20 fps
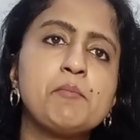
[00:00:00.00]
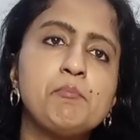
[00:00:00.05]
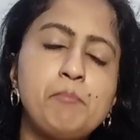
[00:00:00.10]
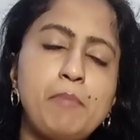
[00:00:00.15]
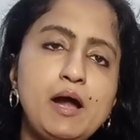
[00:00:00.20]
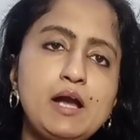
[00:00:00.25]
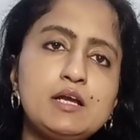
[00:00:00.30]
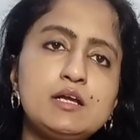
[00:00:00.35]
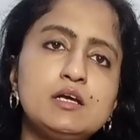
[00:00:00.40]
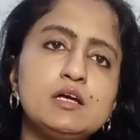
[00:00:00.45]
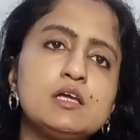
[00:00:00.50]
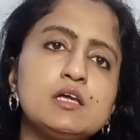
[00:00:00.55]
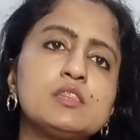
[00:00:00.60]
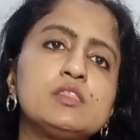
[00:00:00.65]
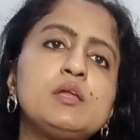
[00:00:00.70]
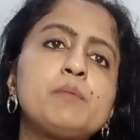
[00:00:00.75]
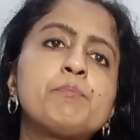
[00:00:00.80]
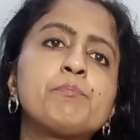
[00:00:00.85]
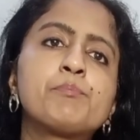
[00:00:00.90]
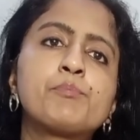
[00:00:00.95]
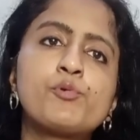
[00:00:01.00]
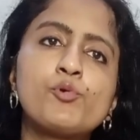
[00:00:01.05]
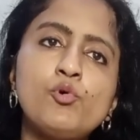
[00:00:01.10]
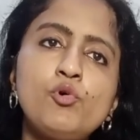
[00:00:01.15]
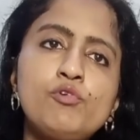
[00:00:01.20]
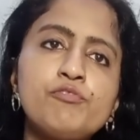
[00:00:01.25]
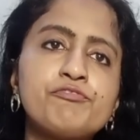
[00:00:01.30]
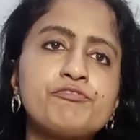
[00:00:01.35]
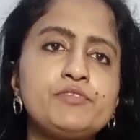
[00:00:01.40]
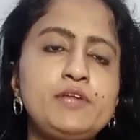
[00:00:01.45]
but the
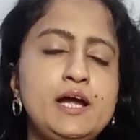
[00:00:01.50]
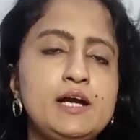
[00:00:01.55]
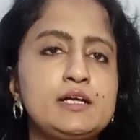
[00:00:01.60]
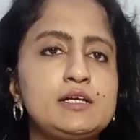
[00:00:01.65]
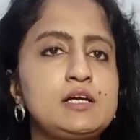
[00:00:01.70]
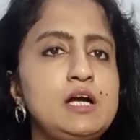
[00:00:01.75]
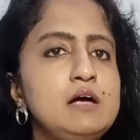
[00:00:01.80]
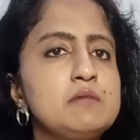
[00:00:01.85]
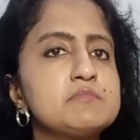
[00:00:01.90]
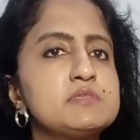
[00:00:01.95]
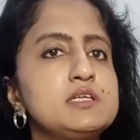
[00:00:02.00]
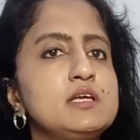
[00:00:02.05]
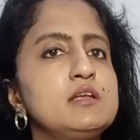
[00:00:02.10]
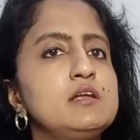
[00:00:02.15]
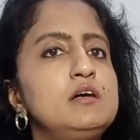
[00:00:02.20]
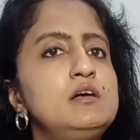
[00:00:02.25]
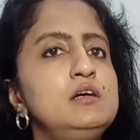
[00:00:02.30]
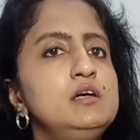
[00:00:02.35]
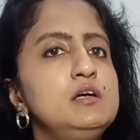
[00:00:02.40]
proof that comes in